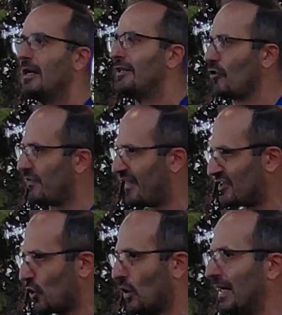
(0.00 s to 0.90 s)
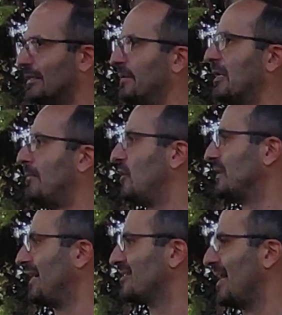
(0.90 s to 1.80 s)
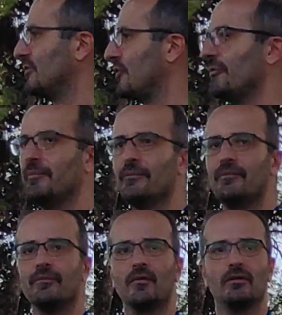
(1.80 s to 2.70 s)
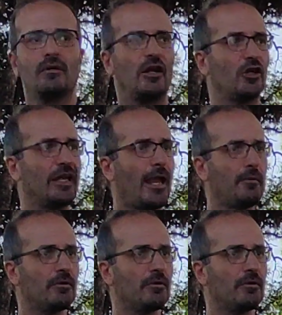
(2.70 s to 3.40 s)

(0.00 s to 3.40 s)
And over there talk a little bit about Alexander. Are you okay?